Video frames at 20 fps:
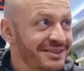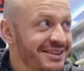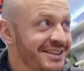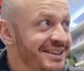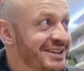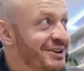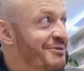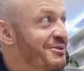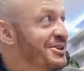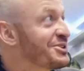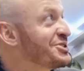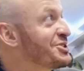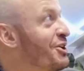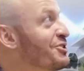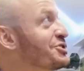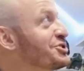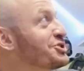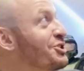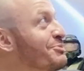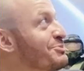you know, it
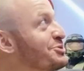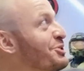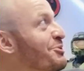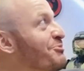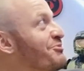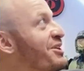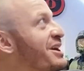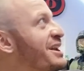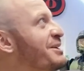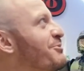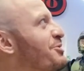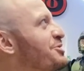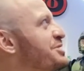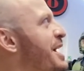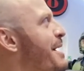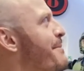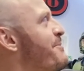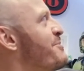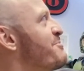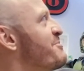sort of sums up really what's
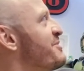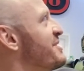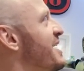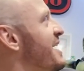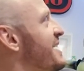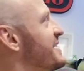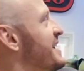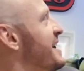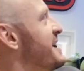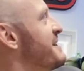happened with that